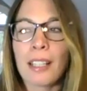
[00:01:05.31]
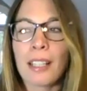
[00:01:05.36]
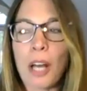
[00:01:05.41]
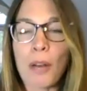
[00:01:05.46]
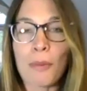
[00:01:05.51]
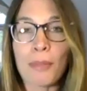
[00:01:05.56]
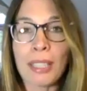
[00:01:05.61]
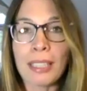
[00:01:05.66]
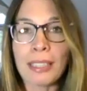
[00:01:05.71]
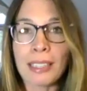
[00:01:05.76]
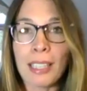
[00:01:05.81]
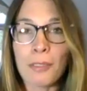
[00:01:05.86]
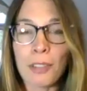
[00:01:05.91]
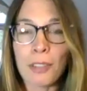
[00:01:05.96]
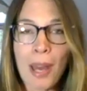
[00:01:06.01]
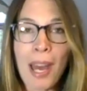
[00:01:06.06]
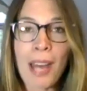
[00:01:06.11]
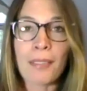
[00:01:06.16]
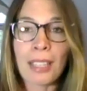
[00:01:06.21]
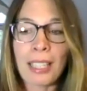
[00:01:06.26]
Obviously, if you
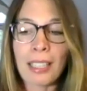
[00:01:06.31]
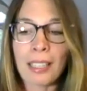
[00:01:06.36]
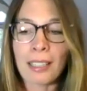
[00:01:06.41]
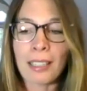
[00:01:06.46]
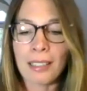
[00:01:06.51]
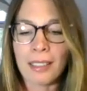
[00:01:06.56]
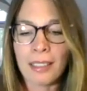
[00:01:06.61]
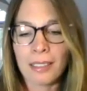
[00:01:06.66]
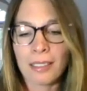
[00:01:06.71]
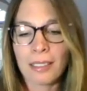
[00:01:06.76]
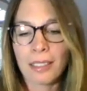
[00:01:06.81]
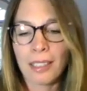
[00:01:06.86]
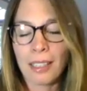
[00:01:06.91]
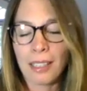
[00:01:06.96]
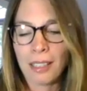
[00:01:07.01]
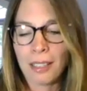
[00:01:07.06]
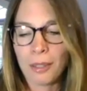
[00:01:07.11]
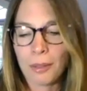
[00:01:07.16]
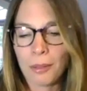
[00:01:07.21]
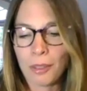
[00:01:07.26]
have a kid,
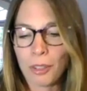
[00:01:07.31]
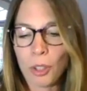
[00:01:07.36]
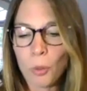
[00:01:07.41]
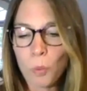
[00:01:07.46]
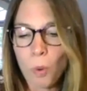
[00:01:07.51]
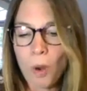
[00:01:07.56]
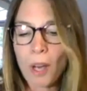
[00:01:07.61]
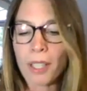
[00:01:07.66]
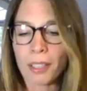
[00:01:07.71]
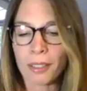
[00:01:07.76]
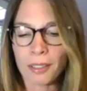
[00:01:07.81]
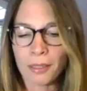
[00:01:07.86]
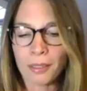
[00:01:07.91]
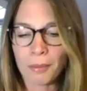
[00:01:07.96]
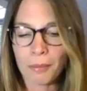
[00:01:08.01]
you want to